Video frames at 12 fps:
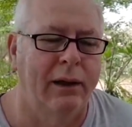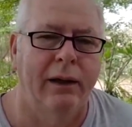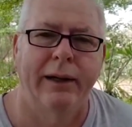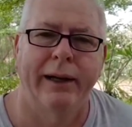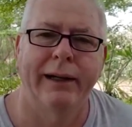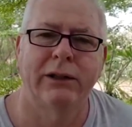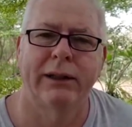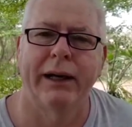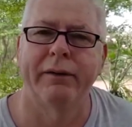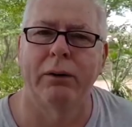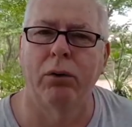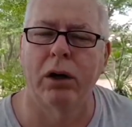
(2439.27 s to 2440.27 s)
that each and
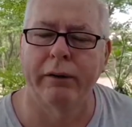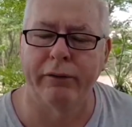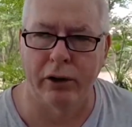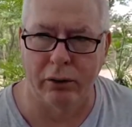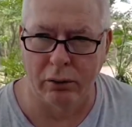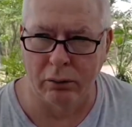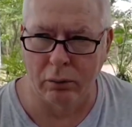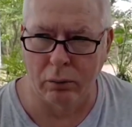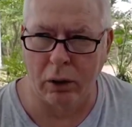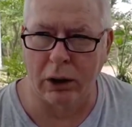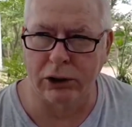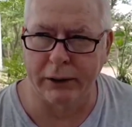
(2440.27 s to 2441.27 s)
every one of you
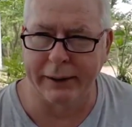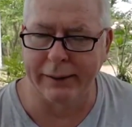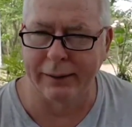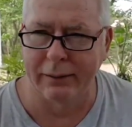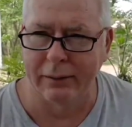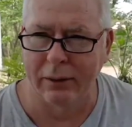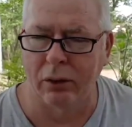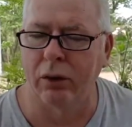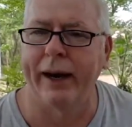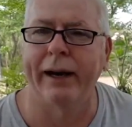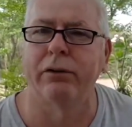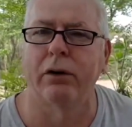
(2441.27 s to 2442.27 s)
watching,
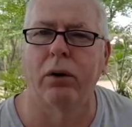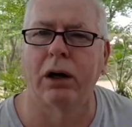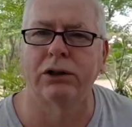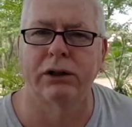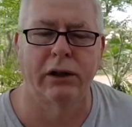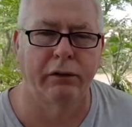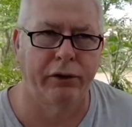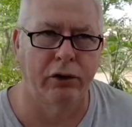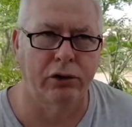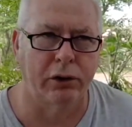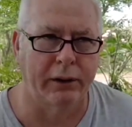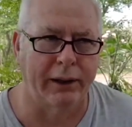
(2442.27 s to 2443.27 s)
or ever watch in the
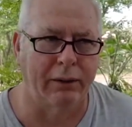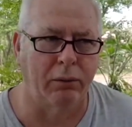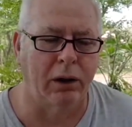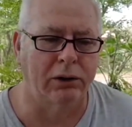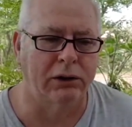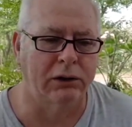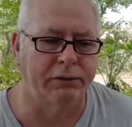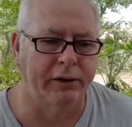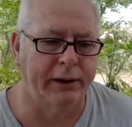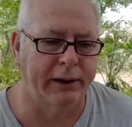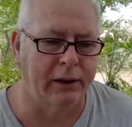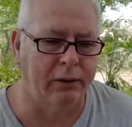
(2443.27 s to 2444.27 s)
future that watch this
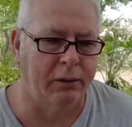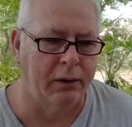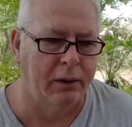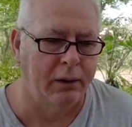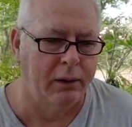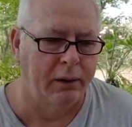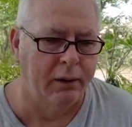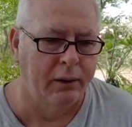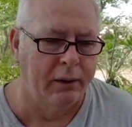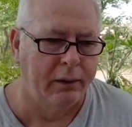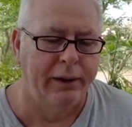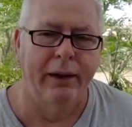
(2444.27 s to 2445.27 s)
video,
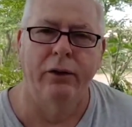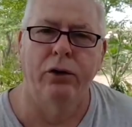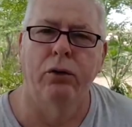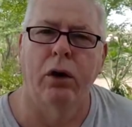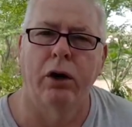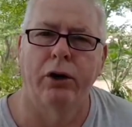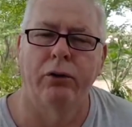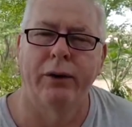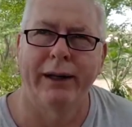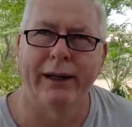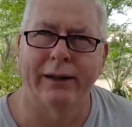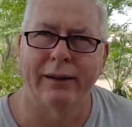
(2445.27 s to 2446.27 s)
that you are
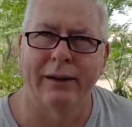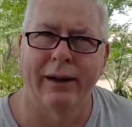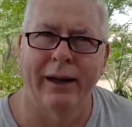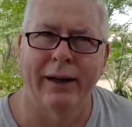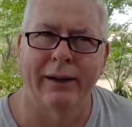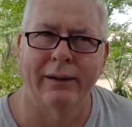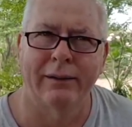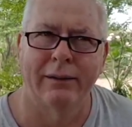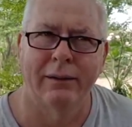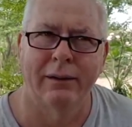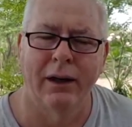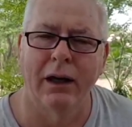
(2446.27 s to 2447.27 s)
unique and
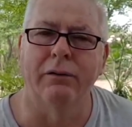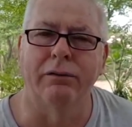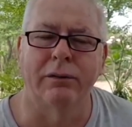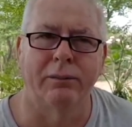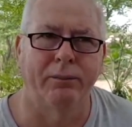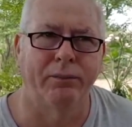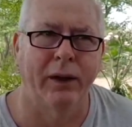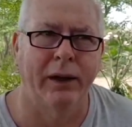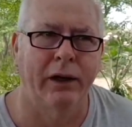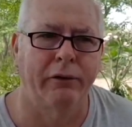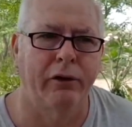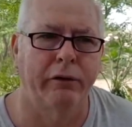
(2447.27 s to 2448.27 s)
loved.
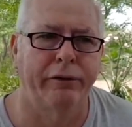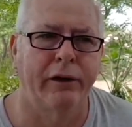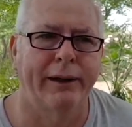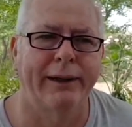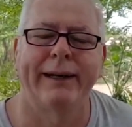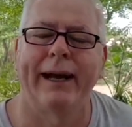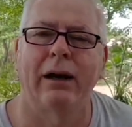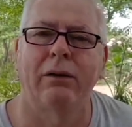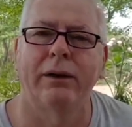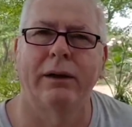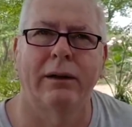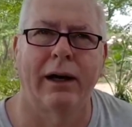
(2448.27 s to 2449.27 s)
And if you're feeling
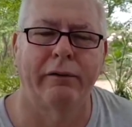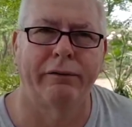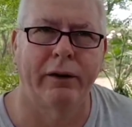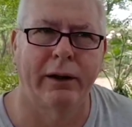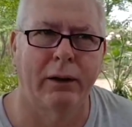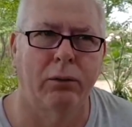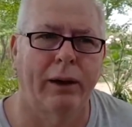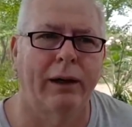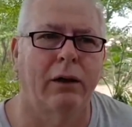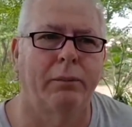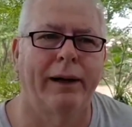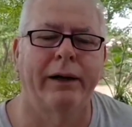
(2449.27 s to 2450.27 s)
down and not feeling
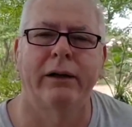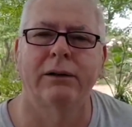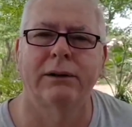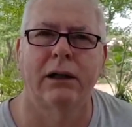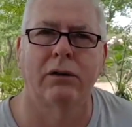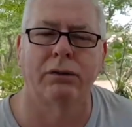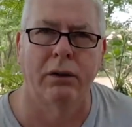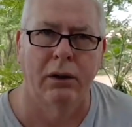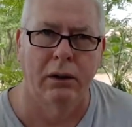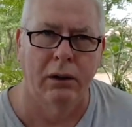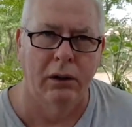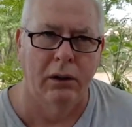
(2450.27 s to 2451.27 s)
well about
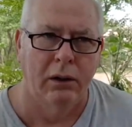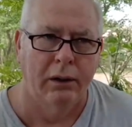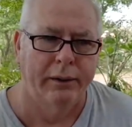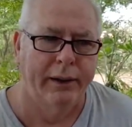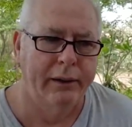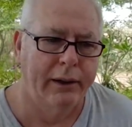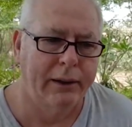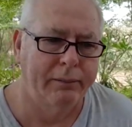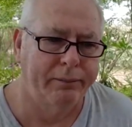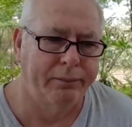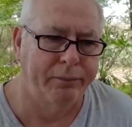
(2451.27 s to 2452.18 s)
yourself, then I